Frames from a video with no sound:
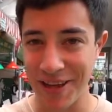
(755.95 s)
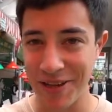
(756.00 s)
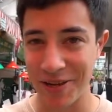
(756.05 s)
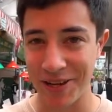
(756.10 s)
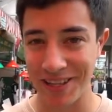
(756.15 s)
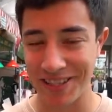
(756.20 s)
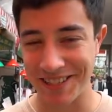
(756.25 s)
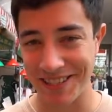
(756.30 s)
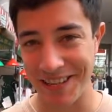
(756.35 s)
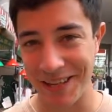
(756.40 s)
You
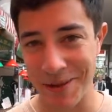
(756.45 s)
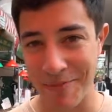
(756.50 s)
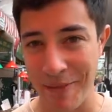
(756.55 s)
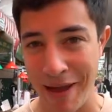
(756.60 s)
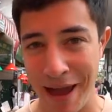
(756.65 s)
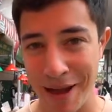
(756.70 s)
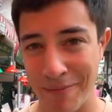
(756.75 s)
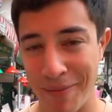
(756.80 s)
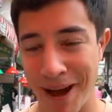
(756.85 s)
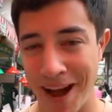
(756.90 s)
can see the
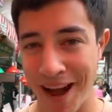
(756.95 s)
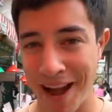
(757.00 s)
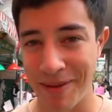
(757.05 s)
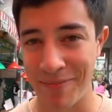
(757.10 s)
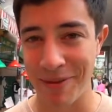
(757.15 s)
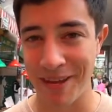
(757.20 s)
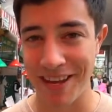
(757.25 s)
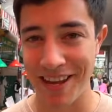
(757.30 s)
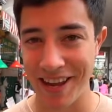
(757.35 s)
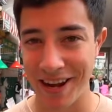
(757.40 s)
man behind
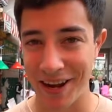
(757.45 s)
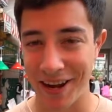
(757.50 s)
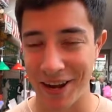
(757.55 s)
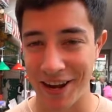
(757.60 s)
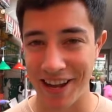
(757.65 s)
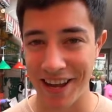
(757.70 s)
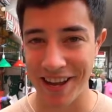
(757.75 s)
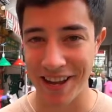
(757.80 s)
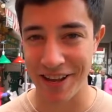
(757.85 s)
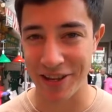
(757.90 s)
me here.
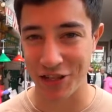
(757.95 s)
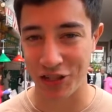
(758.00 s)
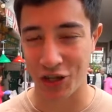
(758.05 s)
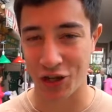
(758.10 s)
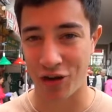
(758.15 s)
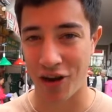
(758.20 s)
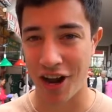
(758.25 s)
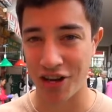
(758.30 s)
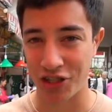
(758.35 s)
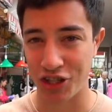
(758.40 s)
He is
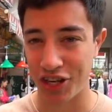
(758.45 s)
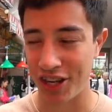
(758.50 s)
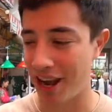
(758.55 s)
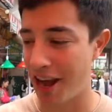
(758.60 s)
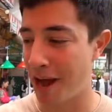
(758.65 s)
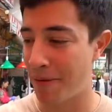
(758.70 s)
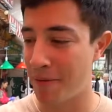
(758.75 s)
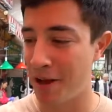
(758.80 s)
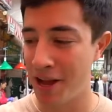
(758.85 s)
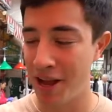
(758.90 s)
crushing
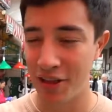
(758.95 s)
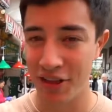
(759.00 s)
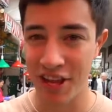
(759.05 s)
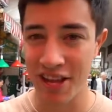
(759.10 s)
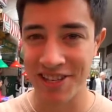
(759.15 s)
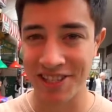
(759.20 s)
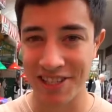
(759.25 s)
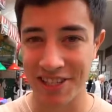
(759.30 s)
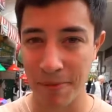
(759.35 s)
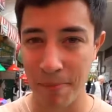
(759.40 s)
up
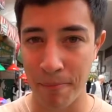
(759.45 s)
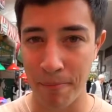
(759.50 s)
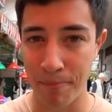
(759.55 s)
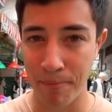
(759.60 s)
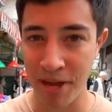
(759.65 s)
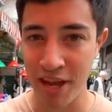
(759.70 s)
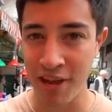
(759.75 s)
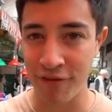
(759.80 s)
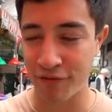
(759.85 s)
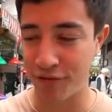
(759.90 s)
this
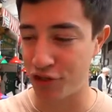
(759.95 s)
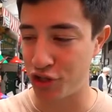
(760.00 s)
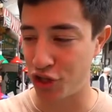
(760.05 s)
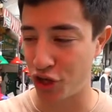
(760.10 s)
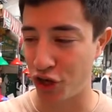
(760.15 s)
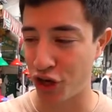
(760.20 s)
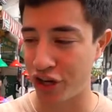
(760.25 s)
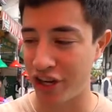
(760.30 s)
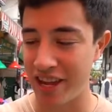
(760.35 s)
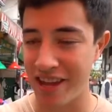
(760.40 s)
beef
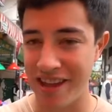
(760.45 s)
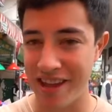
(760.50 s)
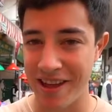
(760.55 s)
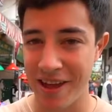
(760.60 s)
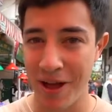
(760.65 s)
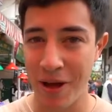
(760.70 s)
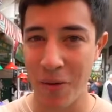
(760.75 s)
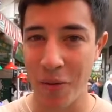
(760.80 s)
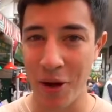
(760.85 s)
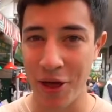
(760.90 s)
jerky
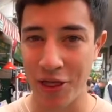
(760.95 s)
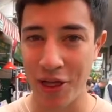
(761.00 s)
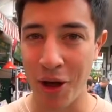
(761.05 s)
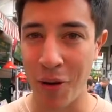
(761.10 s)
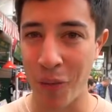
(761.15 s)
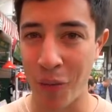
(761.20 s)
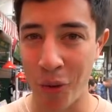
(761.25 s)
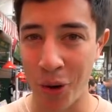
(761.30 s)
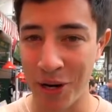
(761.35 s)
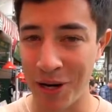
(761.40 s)
with a
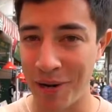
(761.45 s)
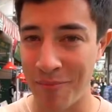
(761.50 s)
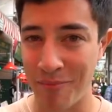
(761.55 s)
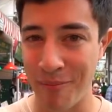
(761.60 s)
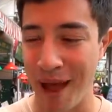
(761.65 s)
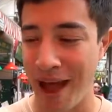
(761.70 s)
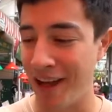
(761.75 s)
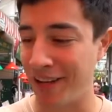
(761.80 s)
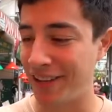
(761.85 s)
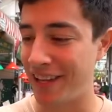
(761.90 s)
wooden
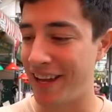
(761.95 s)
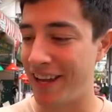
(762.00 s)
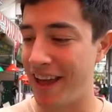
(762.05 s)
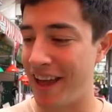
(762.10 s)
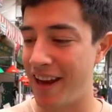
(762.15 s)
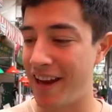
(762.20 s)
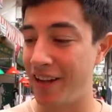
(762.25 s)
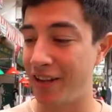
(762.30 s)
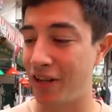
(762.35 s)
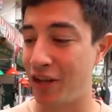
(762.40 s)
mallet,
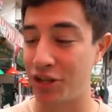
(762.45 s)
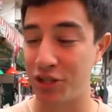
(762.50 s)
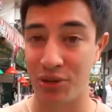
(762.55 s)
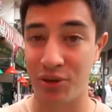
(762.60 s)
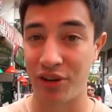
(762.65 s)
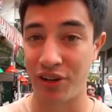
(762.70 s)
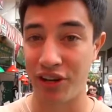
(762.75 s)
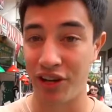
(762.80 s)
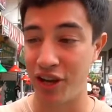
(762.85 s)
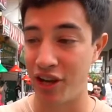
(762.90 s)
and it looks
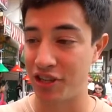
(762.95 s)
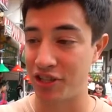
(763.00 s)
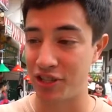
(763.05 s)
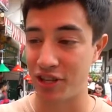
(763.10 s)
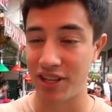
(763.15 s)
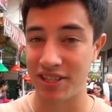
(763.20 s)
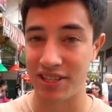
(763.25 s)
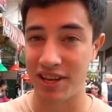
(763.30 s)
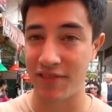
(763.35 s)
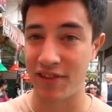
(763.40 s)
really good. So
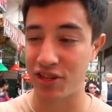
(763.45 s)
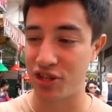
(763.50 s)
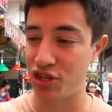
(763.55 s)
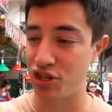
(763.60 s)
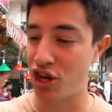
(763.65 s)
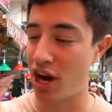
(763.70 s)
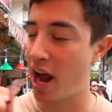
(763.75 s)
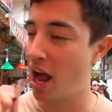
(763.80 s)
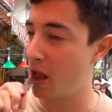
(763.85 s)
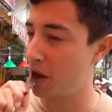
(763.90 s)
let's give this a
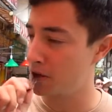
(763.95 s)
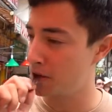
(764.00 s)
try.